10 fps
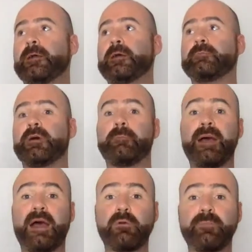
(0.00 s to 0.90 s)
a
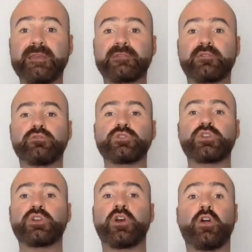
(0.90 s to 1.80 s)
power-based
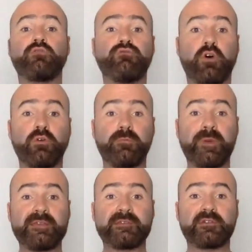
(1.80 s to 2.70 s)
culture, a
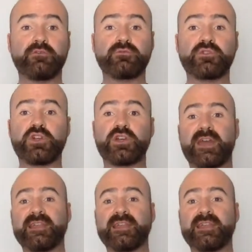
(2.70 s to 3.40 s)
role-based culture,